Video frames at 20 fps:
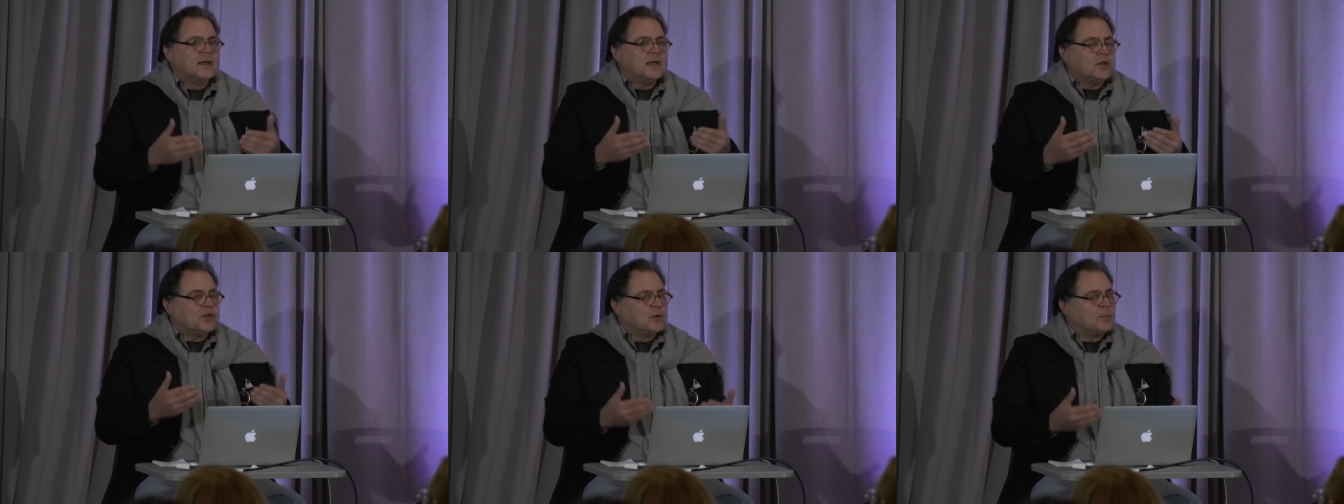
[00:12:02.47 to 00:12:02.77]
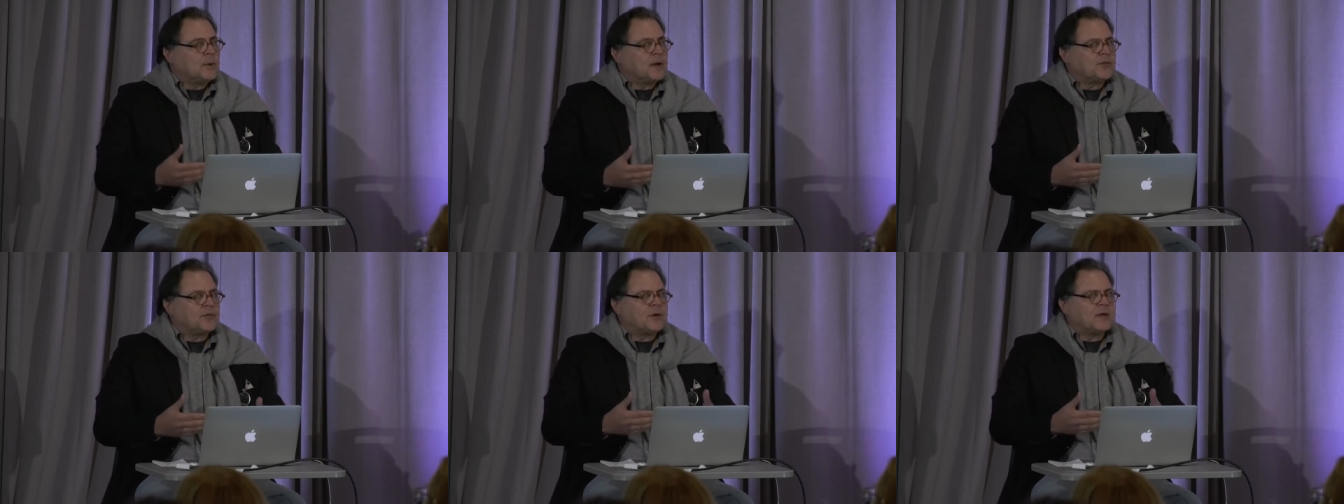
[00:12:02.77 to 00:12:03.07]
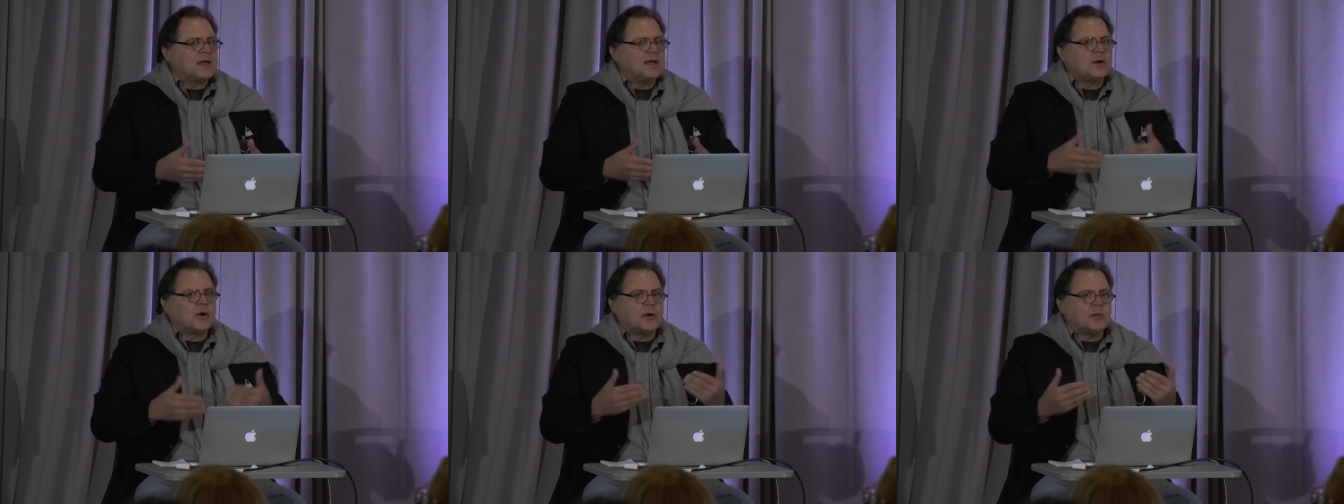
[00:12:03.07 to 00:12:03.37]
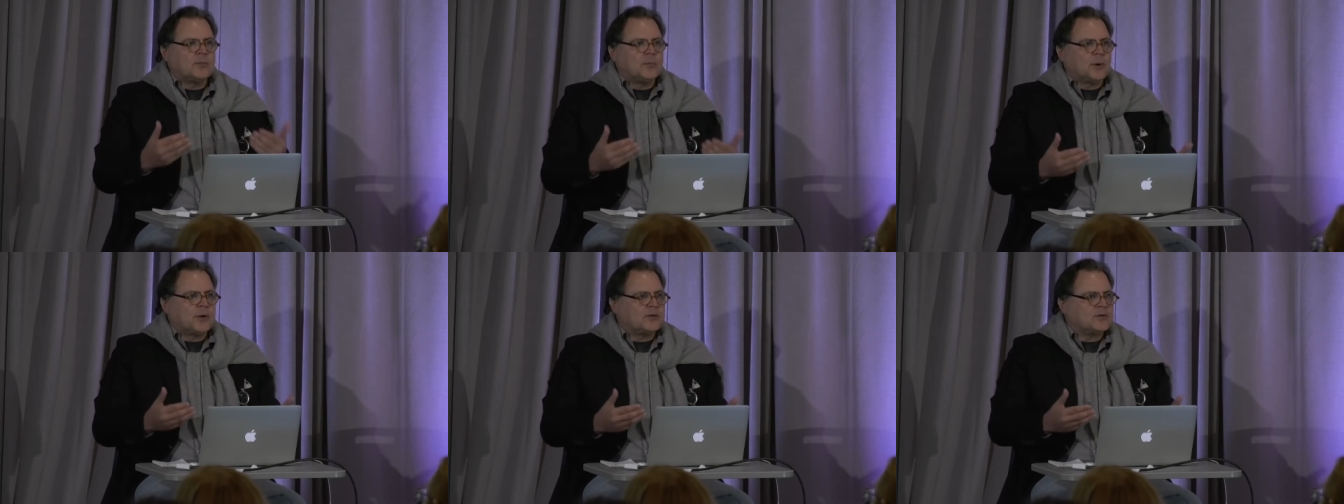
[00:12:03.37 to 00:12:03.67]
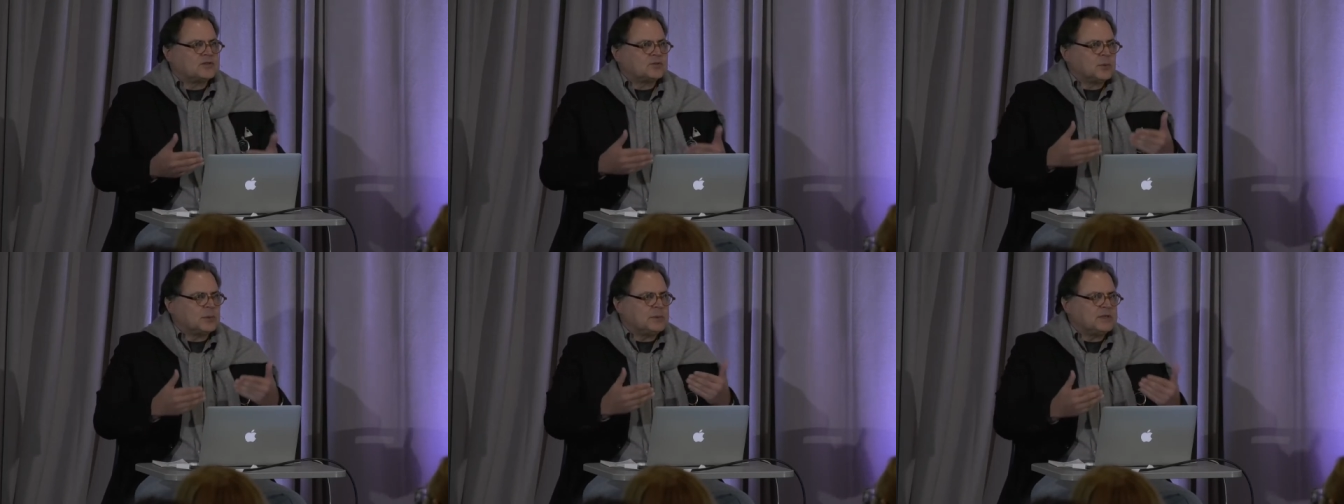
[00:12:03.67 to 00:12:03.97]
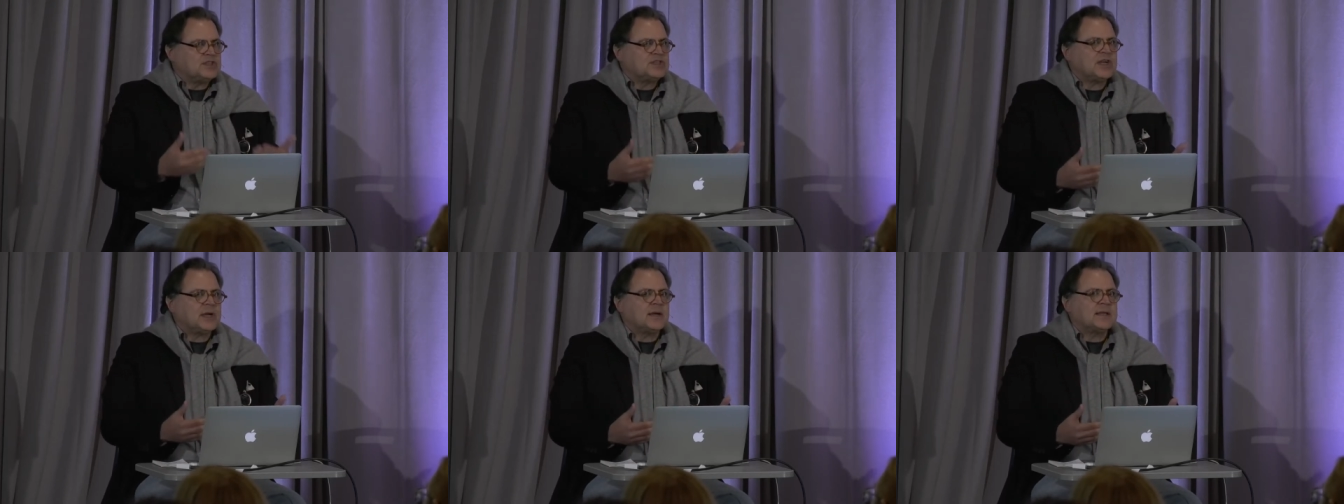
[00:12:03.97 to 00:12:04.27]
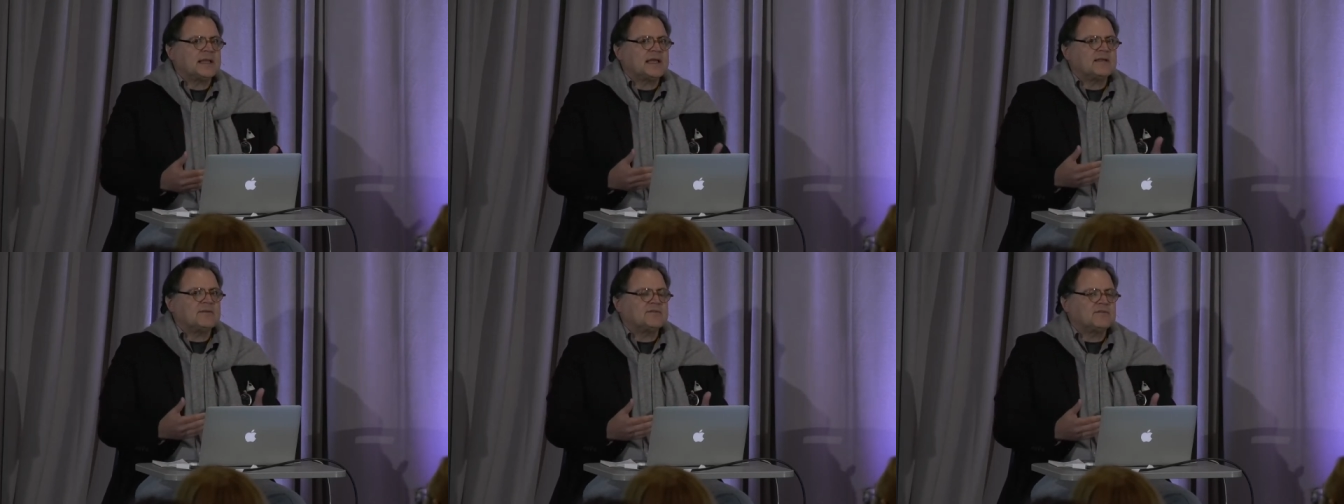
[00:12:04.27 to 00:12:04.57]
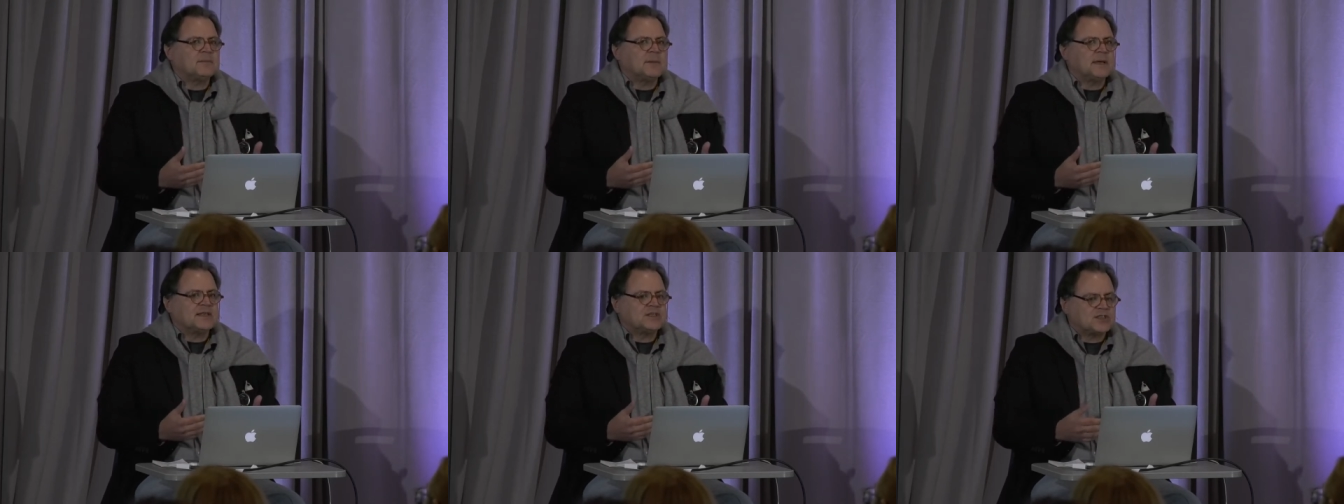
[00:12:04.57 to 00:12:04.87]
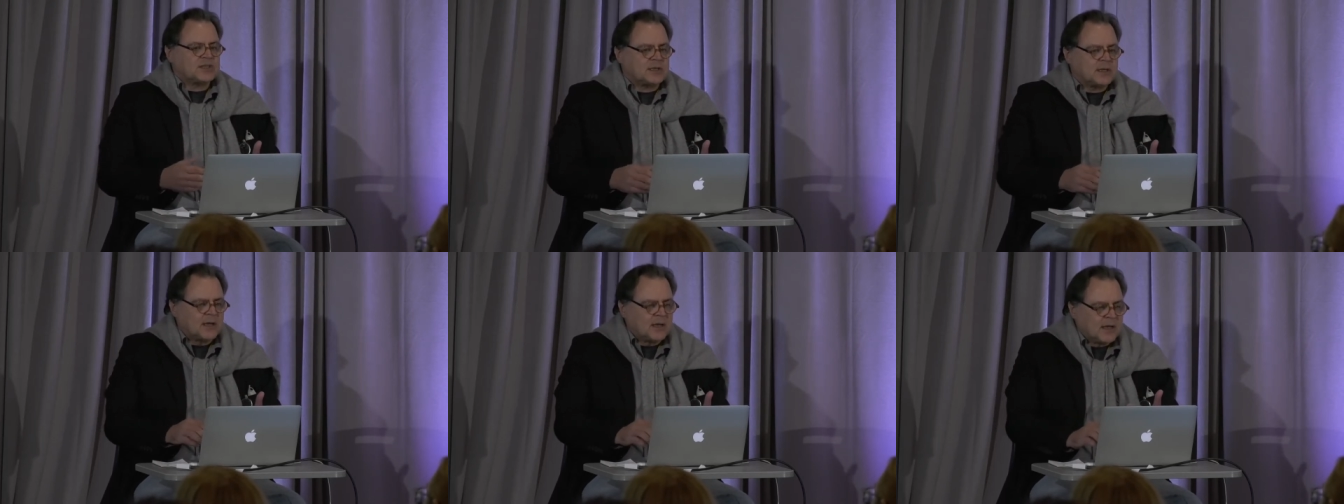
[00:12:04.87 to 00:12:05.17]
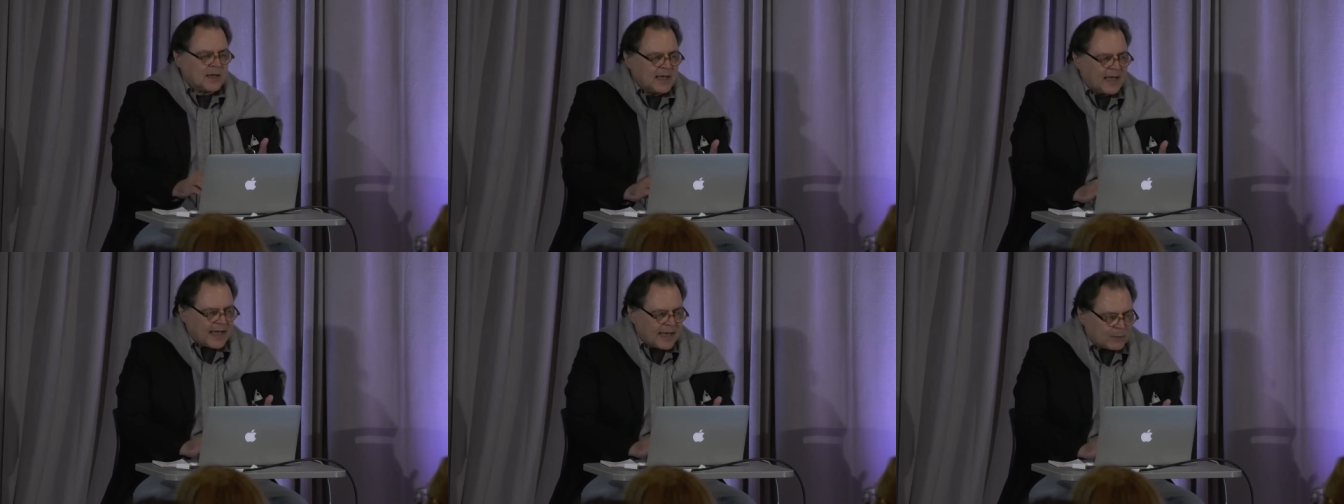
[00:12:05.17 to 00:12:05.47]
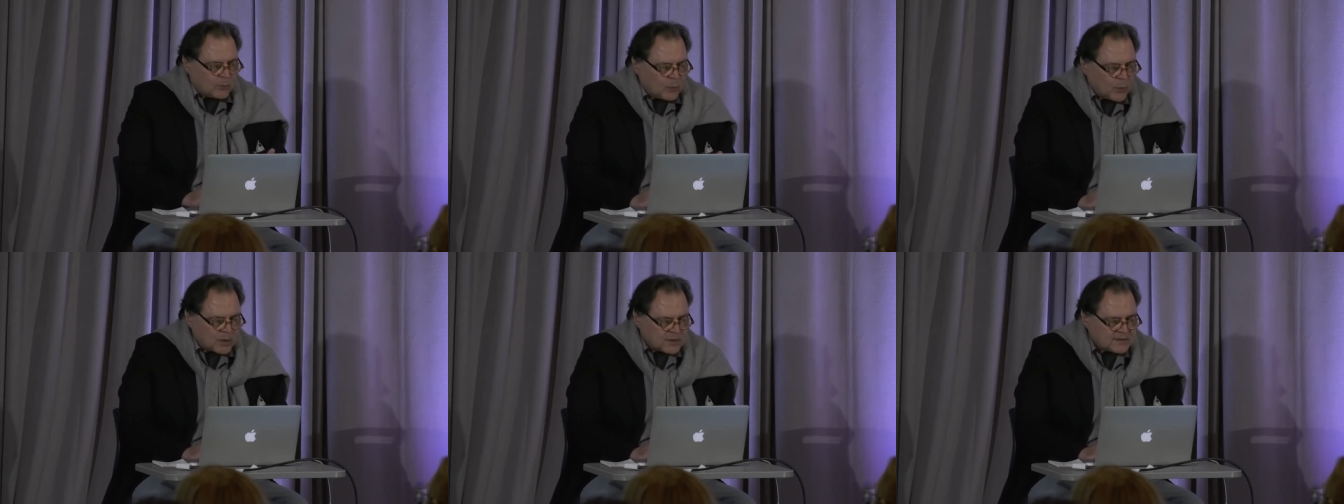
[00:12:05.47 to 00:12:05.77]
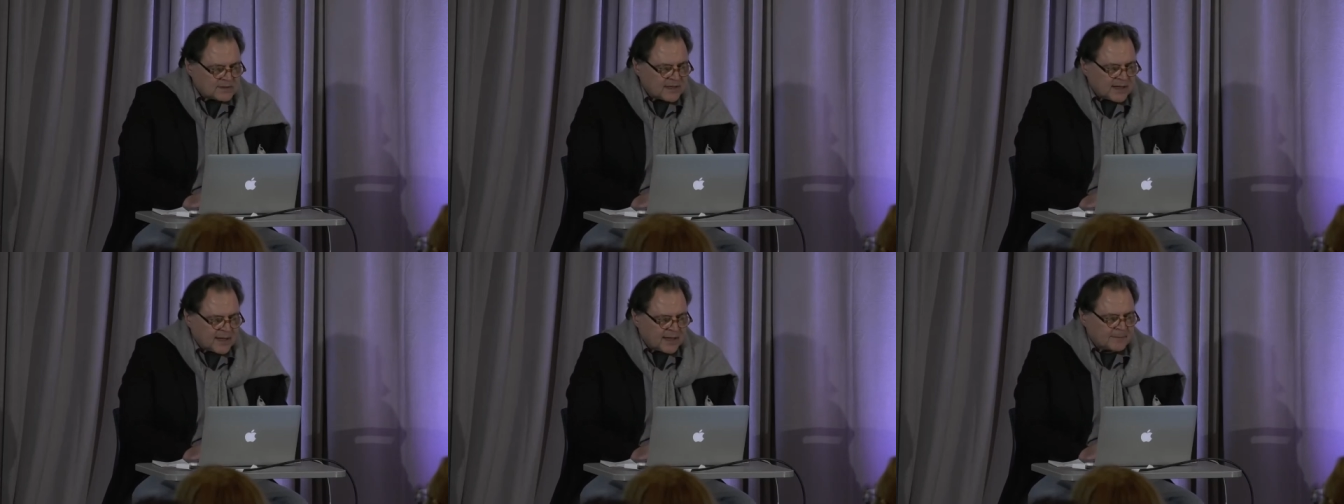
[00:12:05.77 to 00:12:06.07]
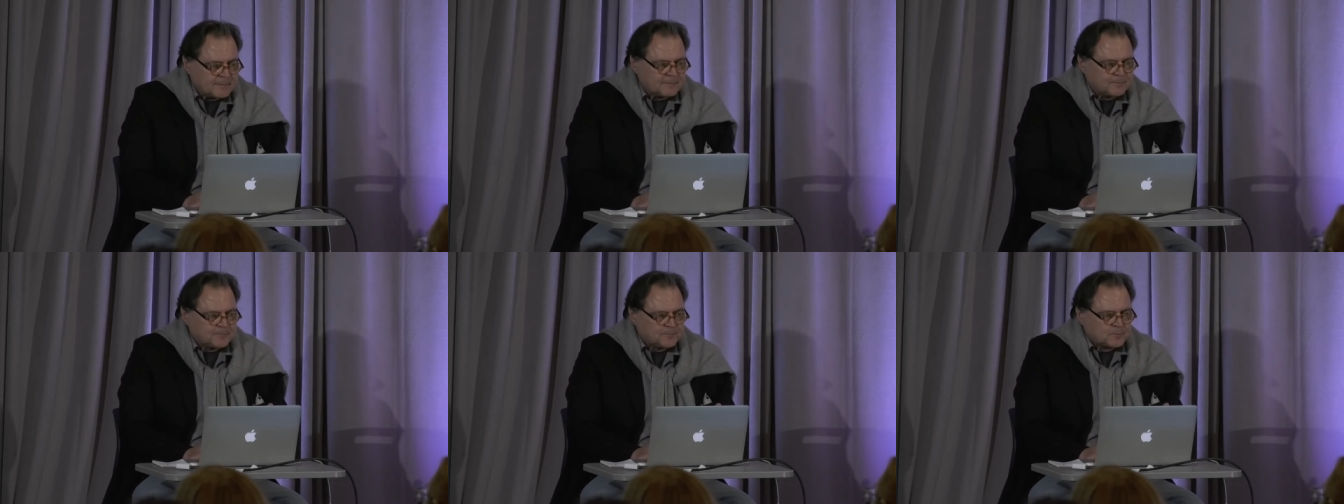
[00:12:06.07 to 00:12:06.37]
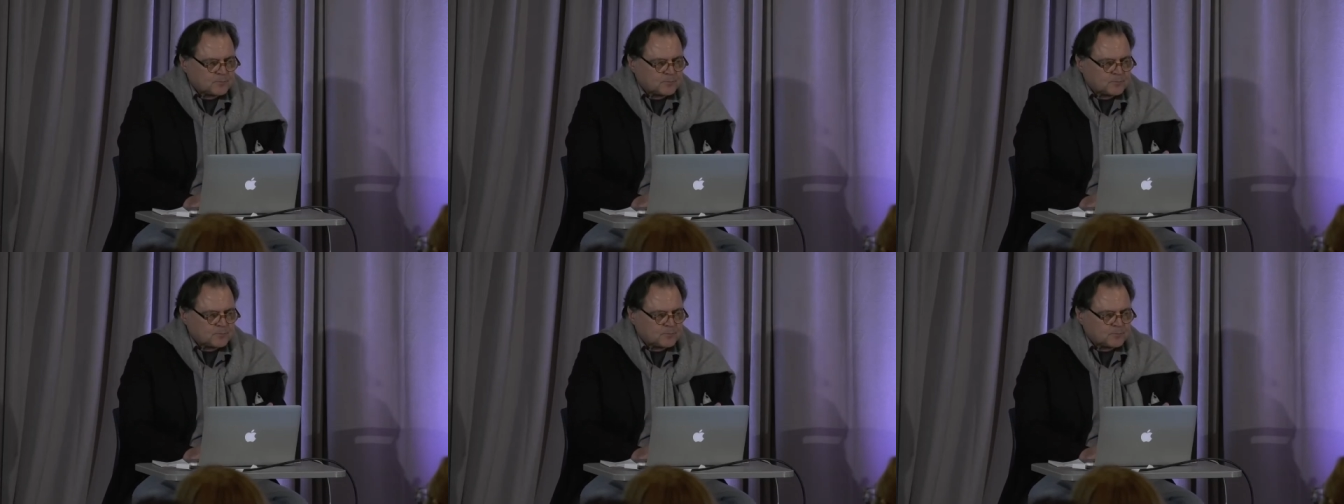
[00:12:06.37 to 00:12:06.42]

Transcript: and your mother and all the brothers would be sharing that information at one time.